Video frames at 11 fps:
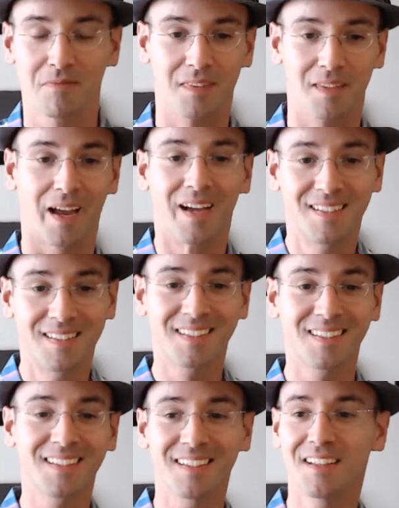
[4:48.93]
A
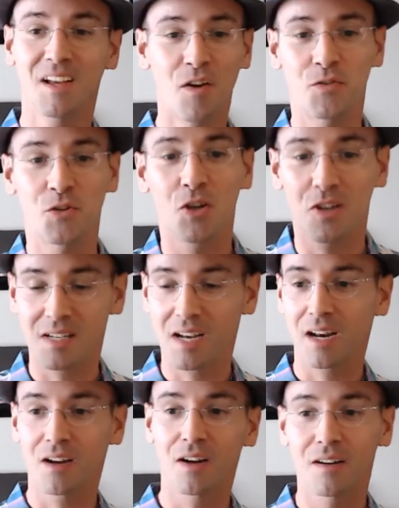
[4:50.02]
few years
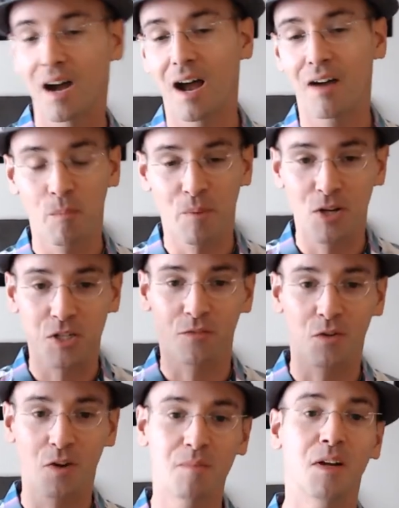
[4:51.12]
later, I have a bunch of
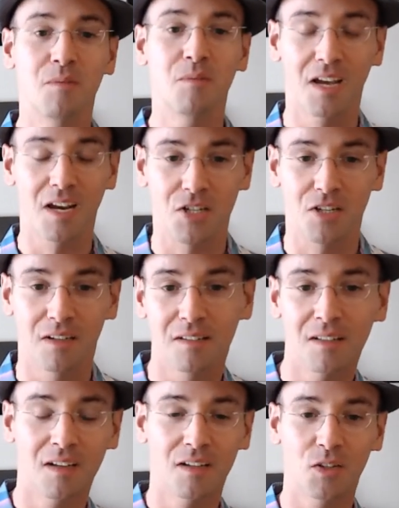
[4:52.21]
Grammy nominations.
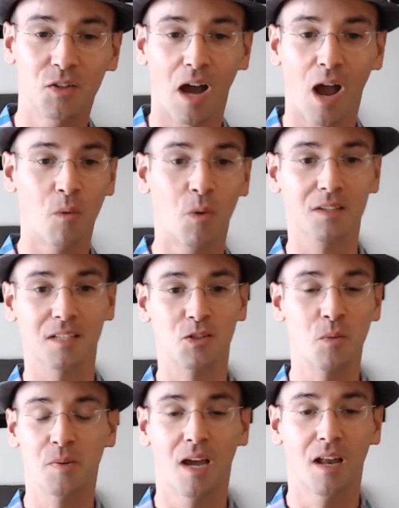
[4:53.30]
You know, I worked as a
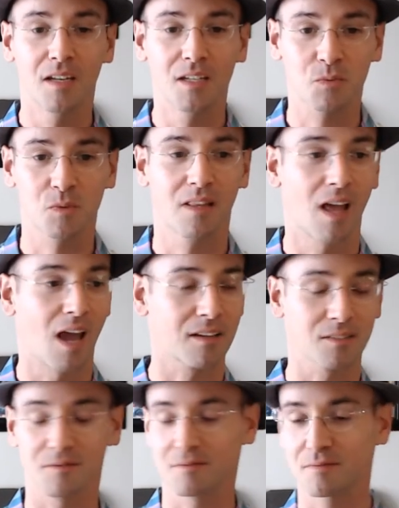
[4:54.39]
pianist with like
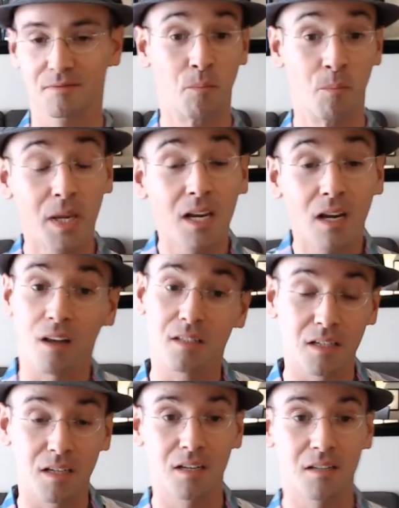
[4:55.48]
big
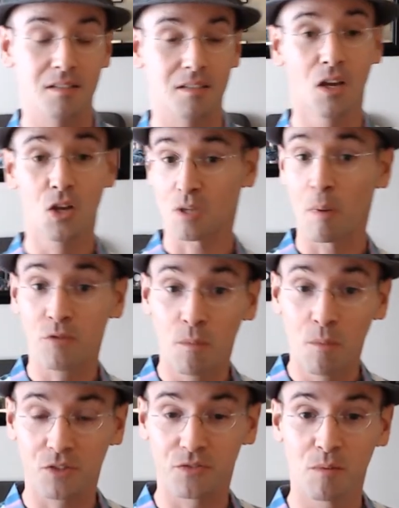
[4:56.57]
artists, some of the
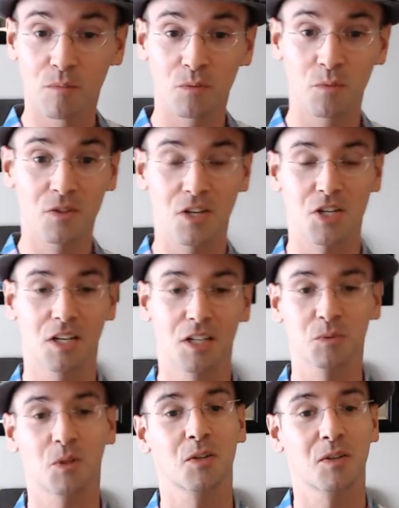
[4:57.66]
most famous musicians
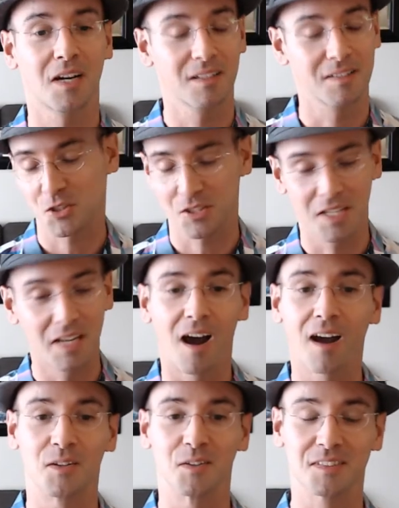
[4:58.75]
worldwide. It's just
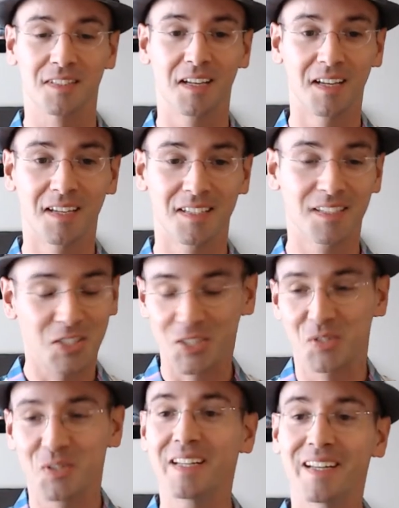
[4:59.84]
hilarious. It's just
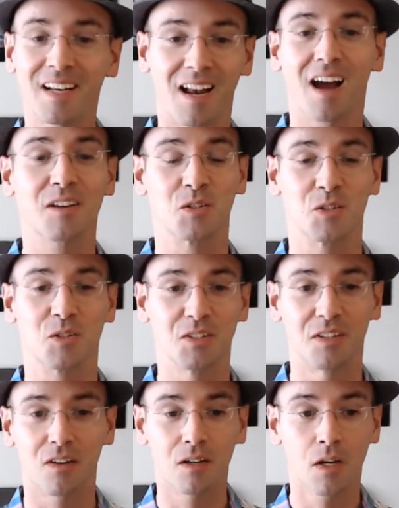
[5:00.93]
really hilarious, you
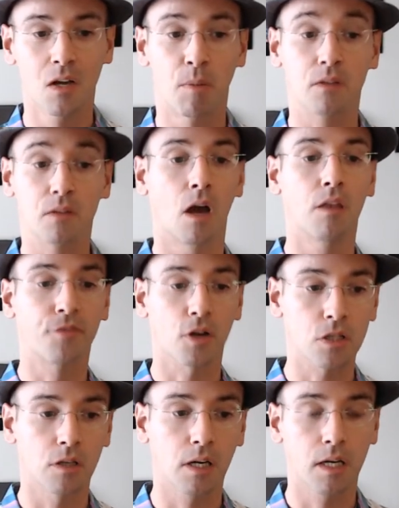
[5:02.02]
know. But
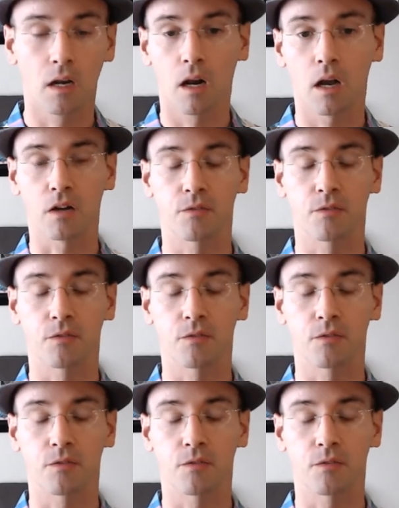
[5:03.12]
unfortunately, a lot of